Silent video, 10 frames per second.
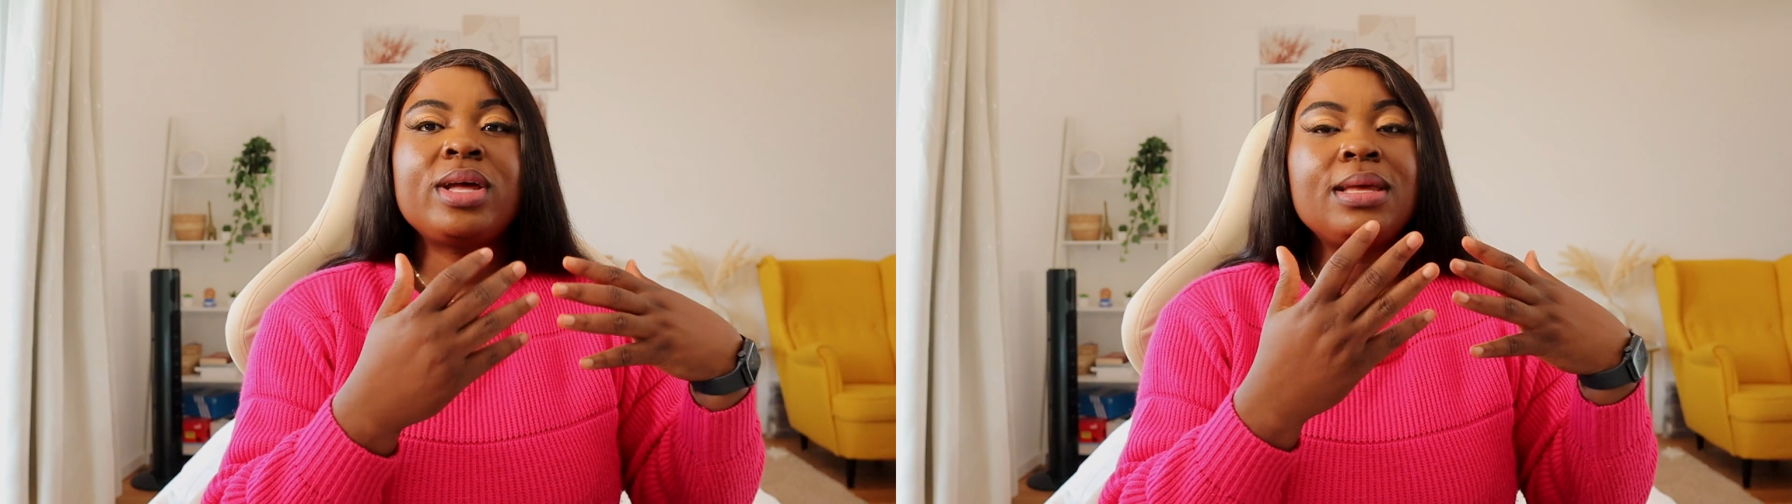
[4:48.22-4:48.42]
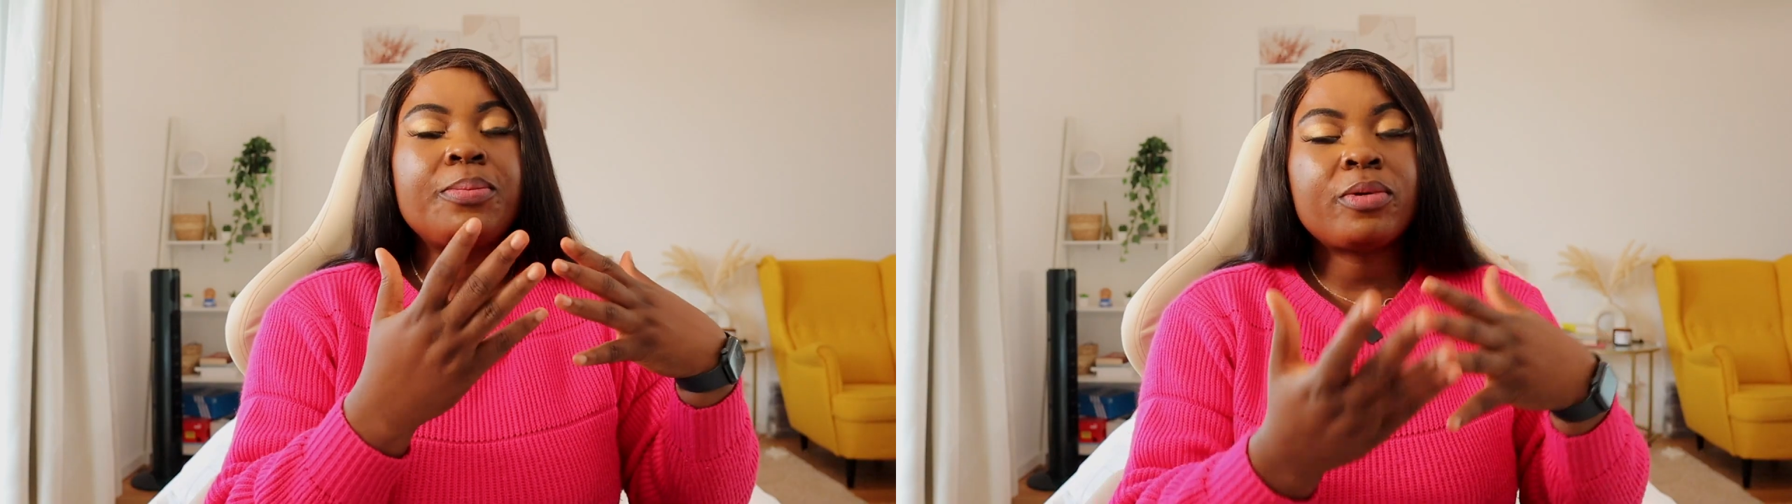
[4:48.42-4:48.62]

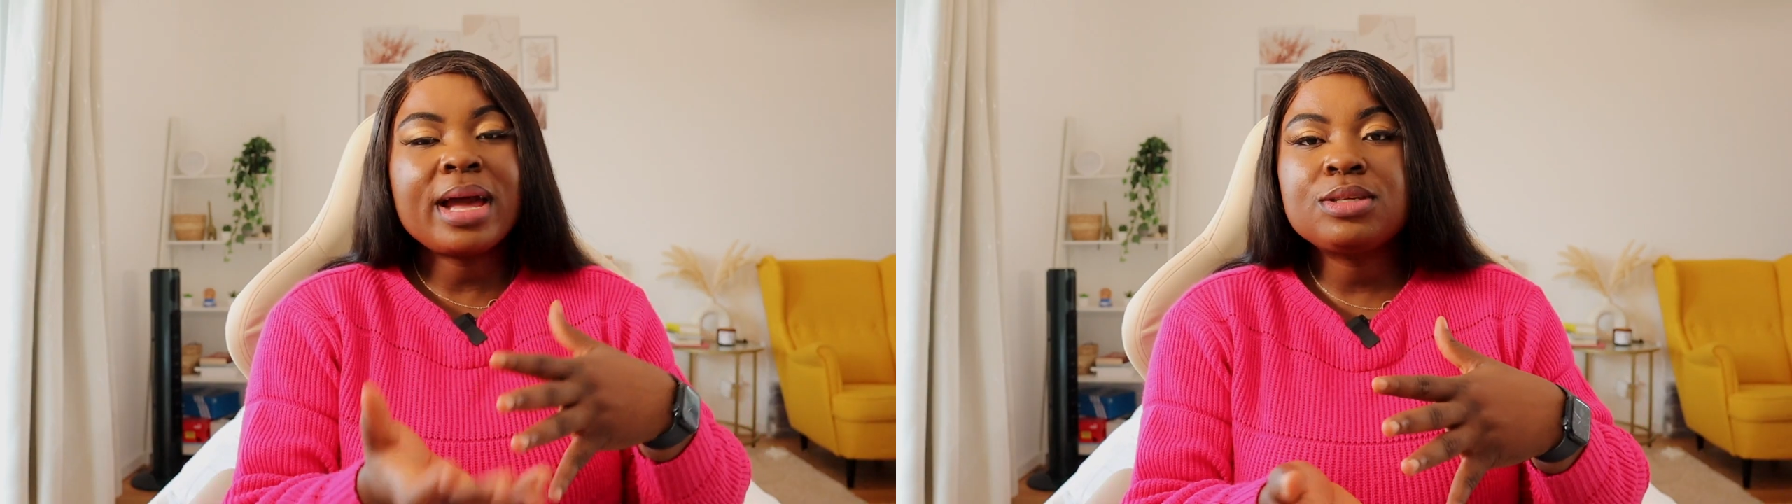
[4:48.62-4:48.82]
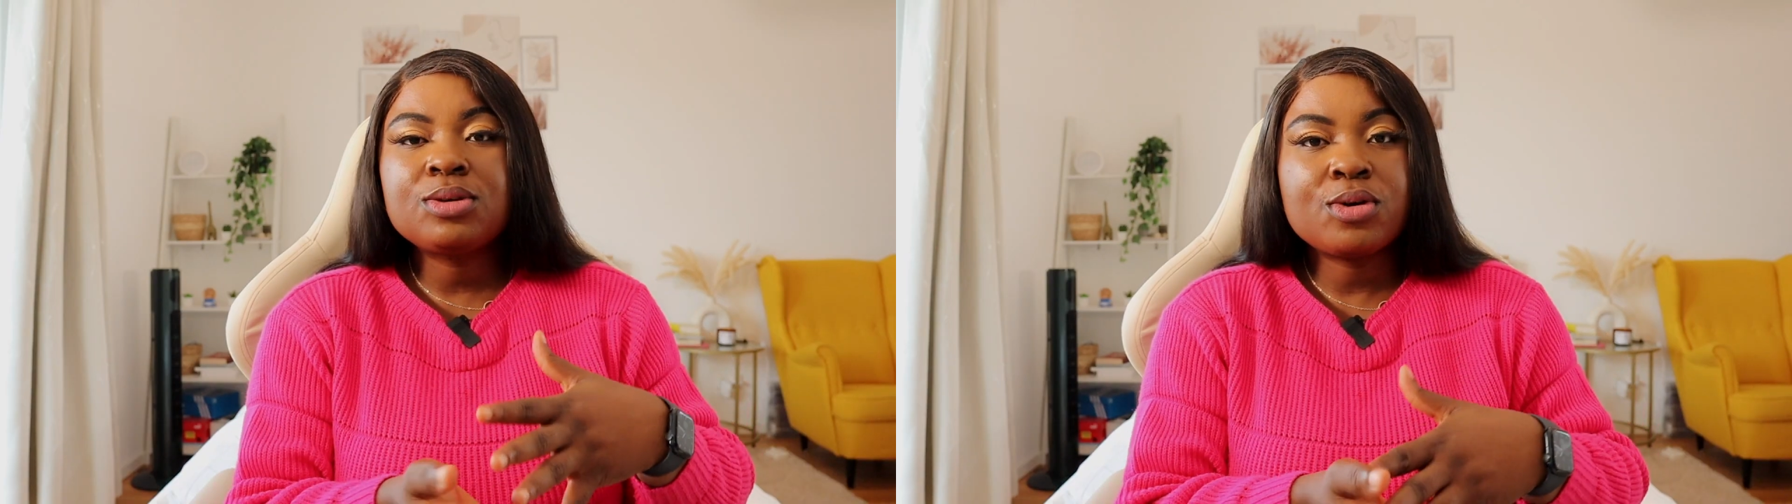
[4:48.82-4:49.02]
when the
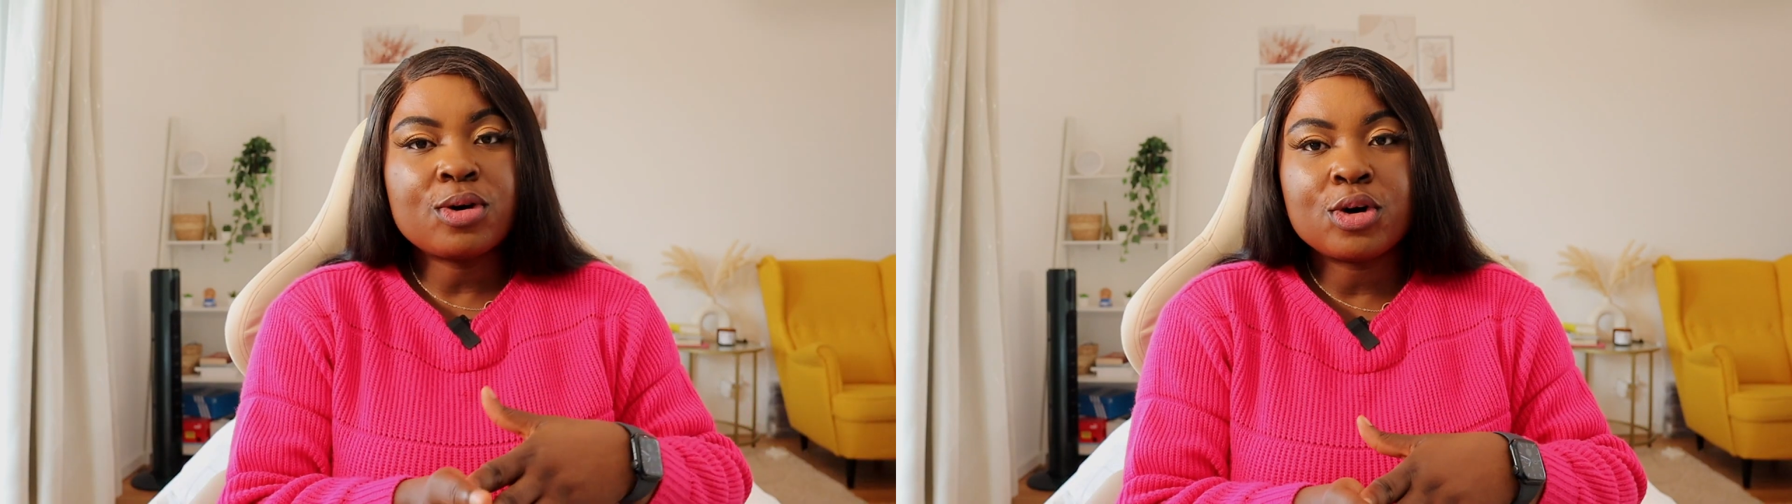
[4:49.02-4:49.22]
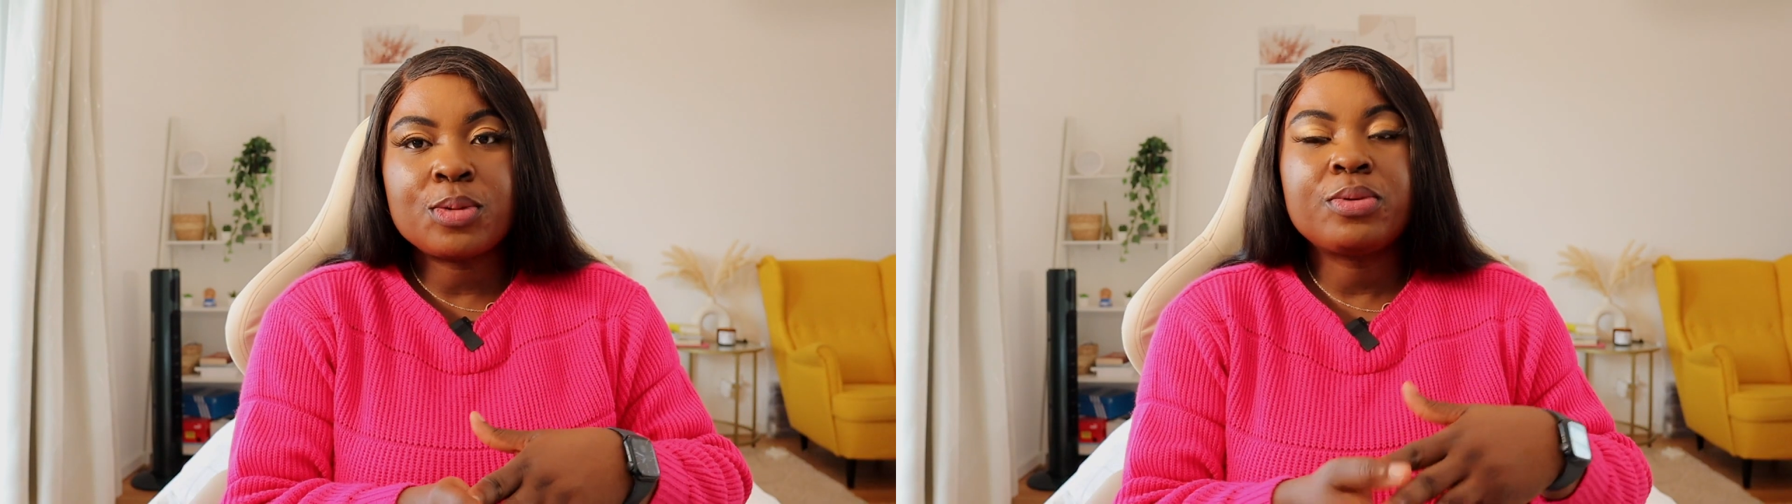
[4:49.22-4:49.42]
price go
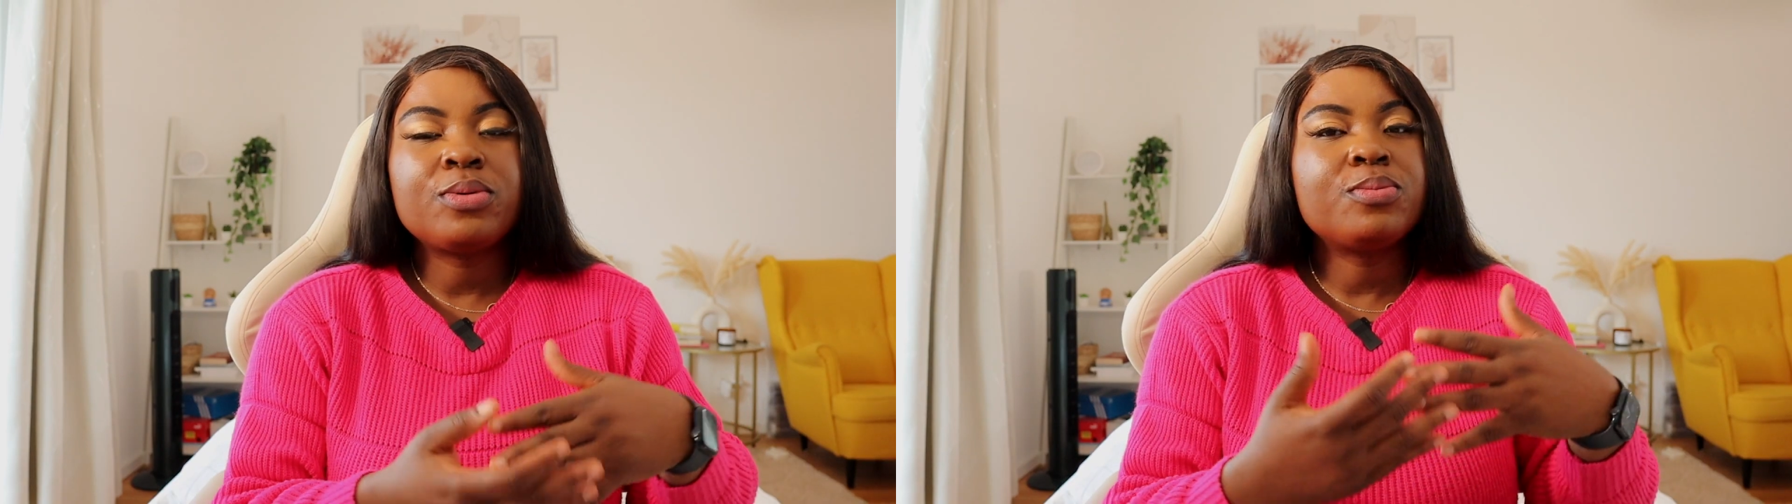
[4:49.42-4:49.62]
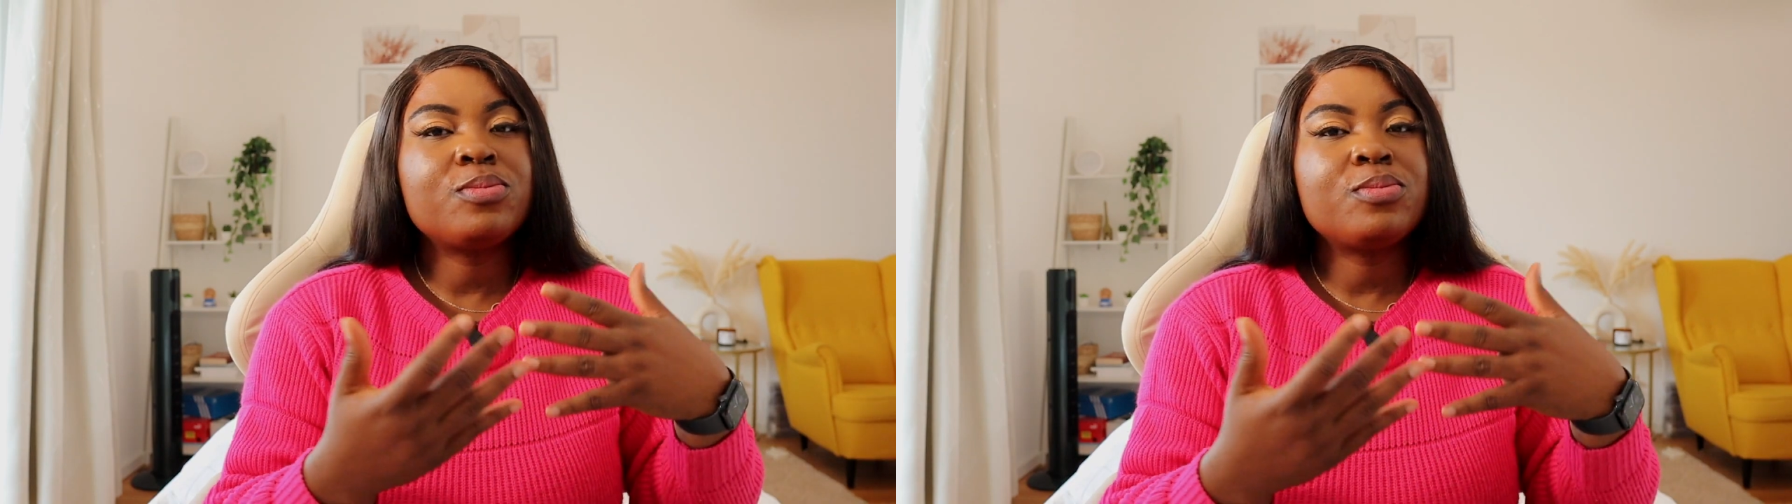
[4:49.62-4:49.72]
up,